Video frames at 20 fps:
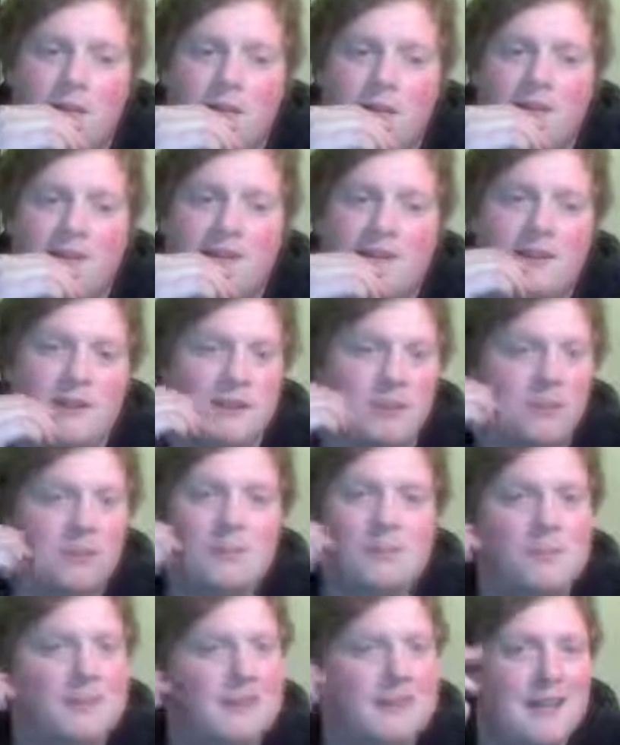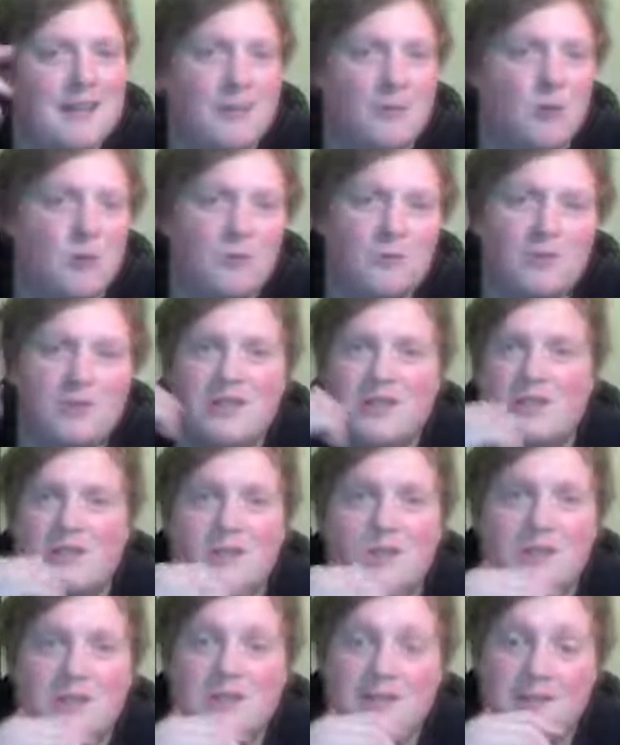Like you play almost as
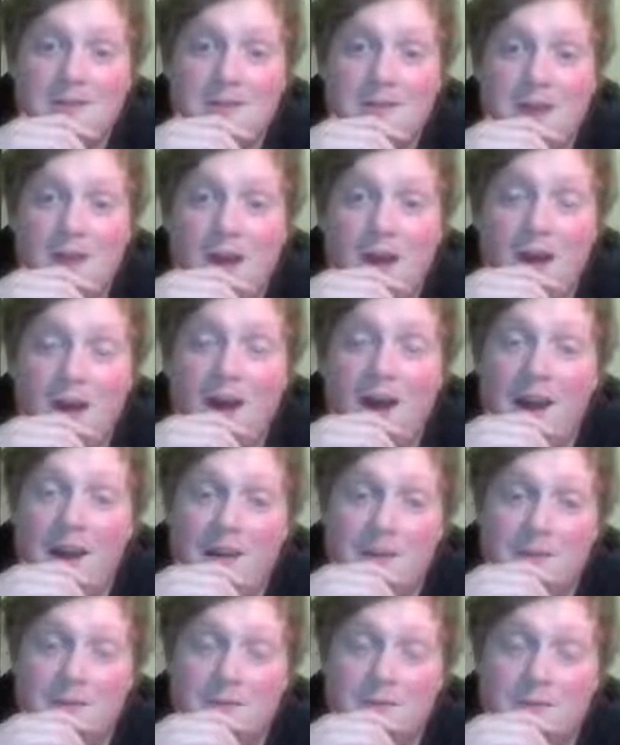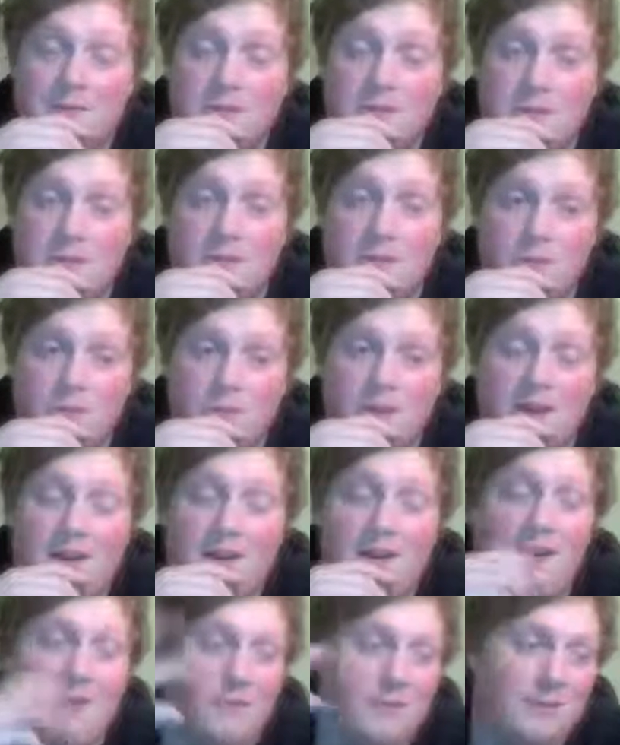good as I do, and
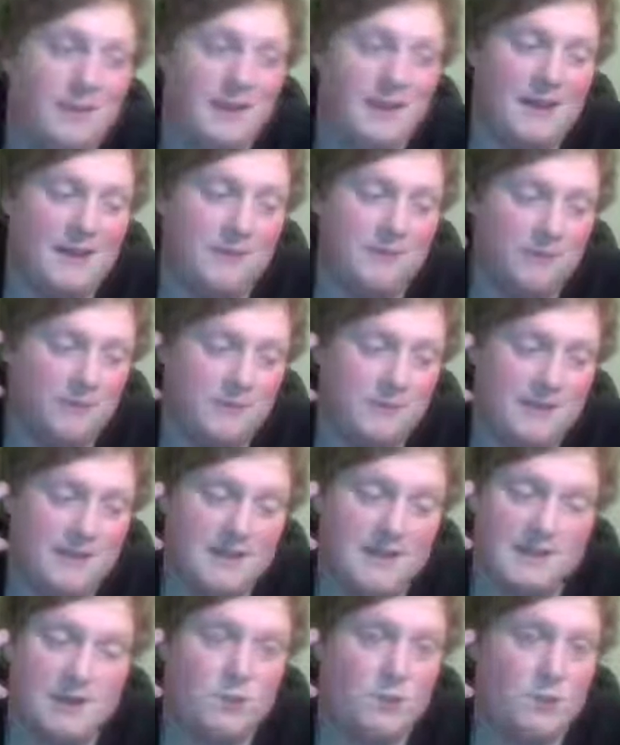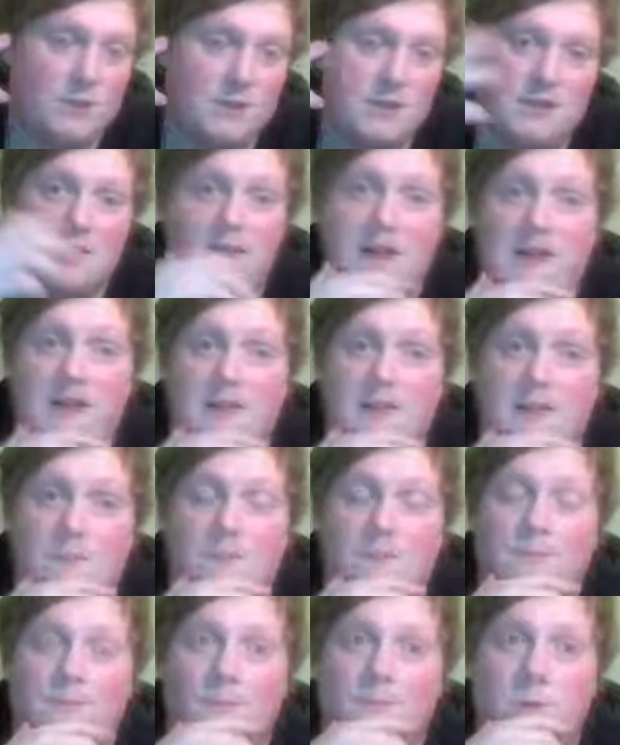I've played since I was like,
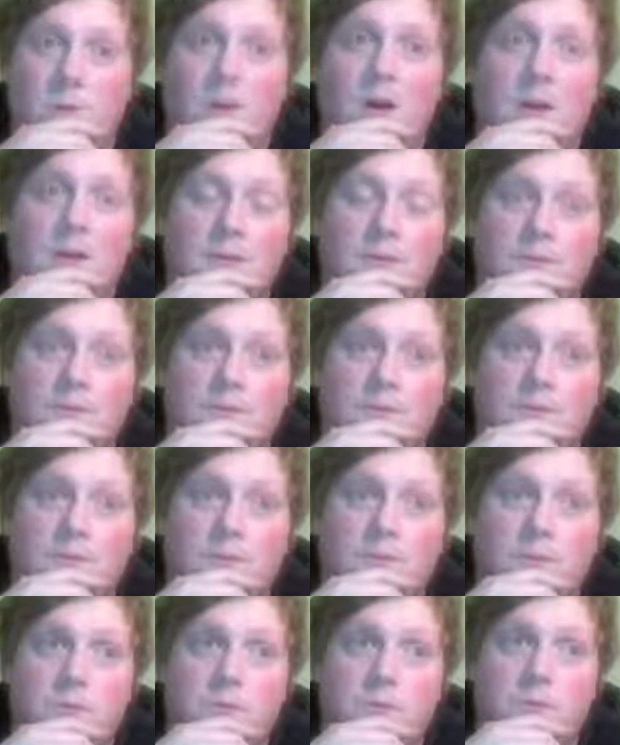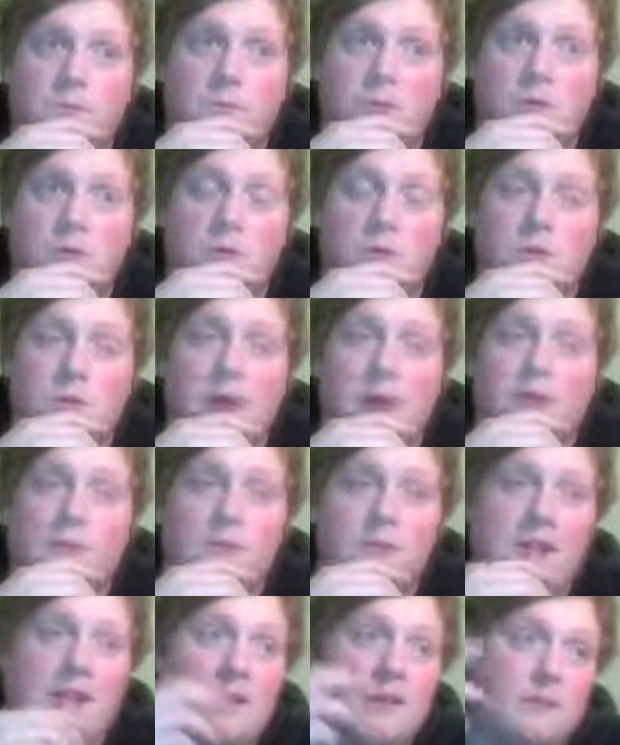well, I've
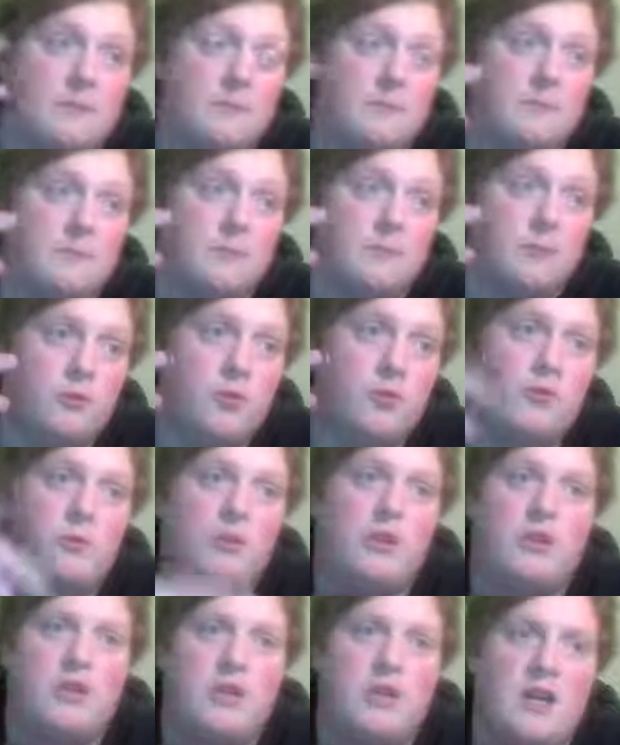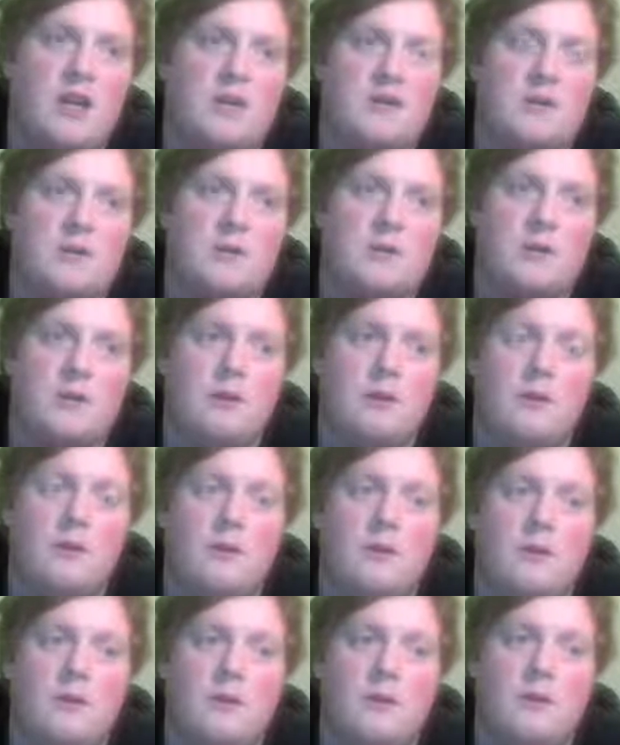played tournament chess
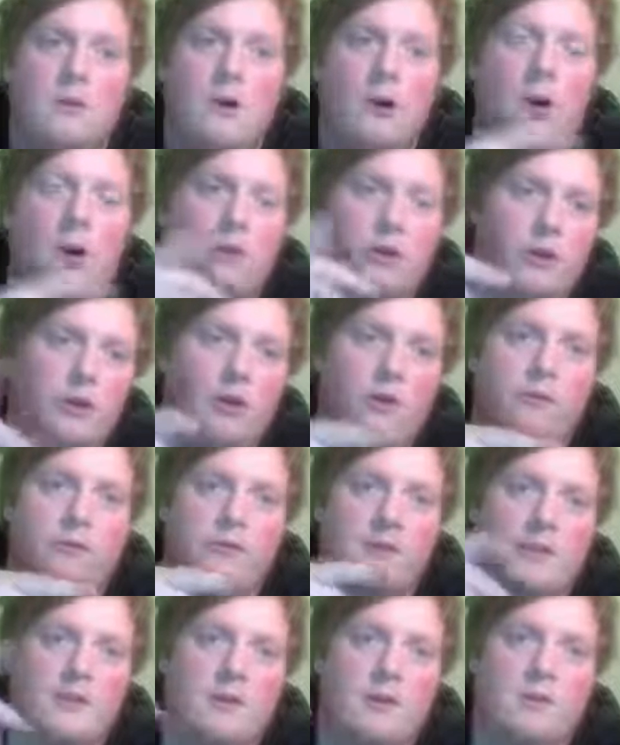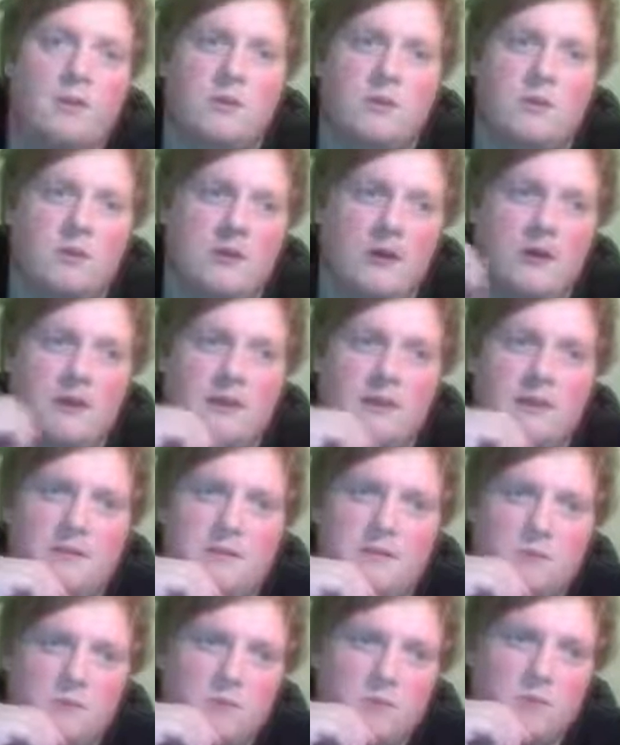on and off since I was like
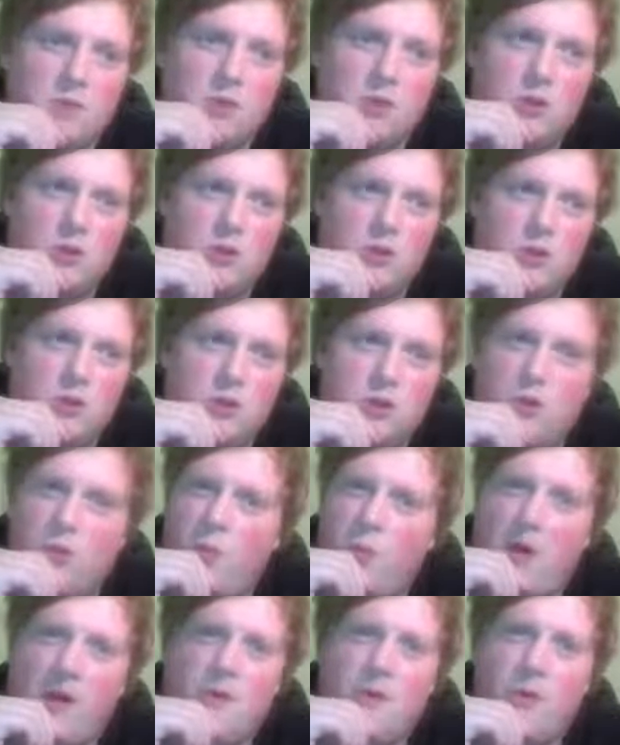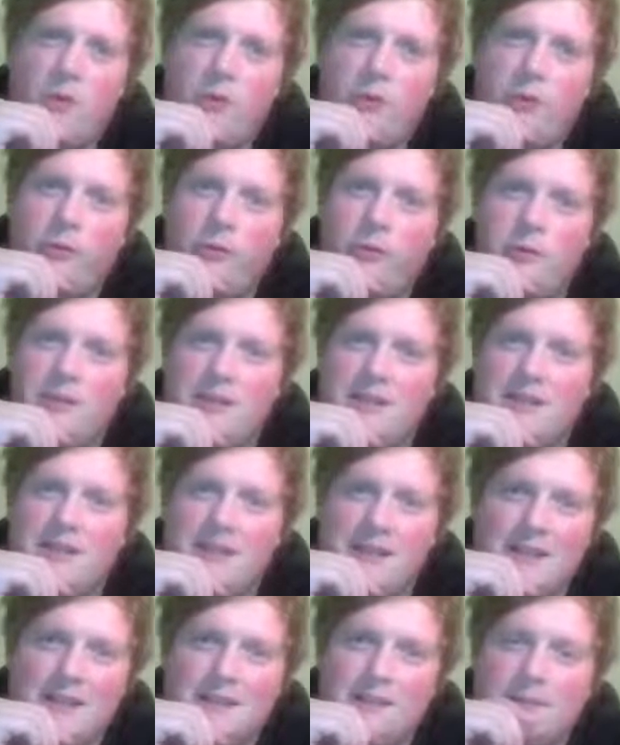12 or
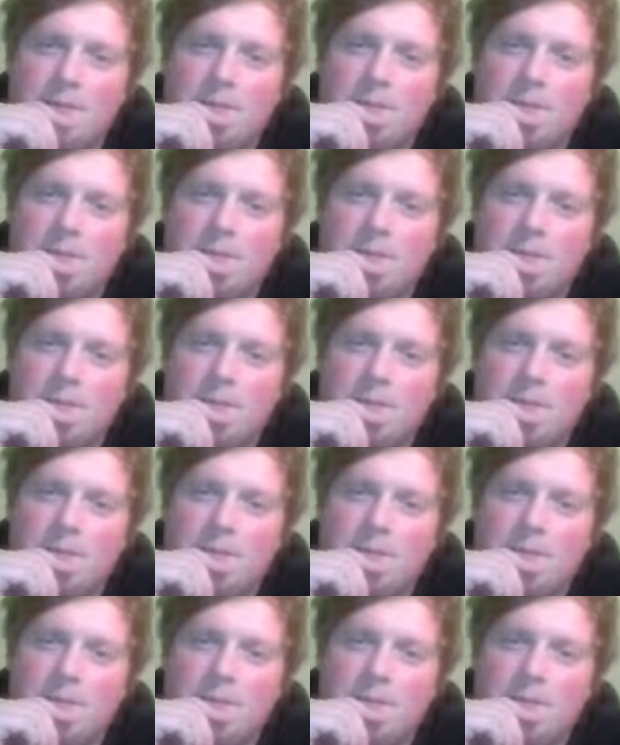13.